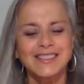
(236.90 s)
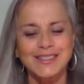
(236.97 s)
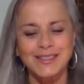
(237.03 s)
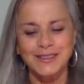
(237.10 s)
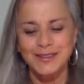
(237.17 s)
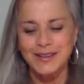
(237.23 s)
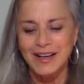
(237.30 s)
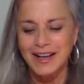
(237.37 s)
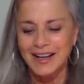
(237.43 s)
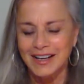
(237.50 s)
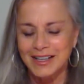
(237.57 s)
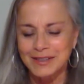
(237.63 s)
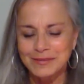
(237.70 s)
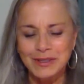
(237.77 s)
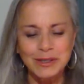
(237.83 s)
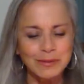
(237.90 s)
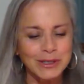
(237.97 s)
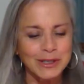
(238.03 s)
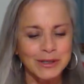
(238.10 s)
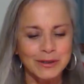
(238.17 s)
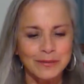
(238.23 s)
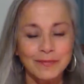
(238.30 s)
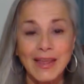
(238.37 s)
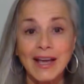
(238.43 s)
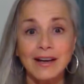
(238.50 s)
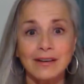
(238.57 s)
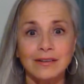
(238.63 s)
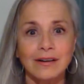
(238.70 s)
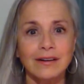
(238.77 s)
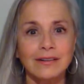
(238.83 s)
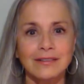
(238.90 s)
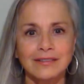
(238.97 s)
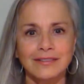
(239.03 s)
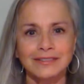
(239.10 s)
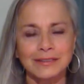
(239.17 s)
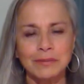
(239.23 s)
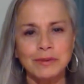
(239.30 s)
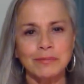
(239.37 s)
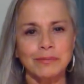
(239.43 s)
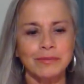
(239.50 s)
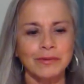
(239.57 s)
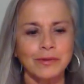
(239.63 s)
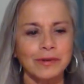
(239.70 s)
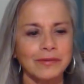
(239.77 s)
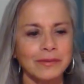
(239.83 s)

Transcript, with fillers: so um, here we go. Now, oh, let me, before I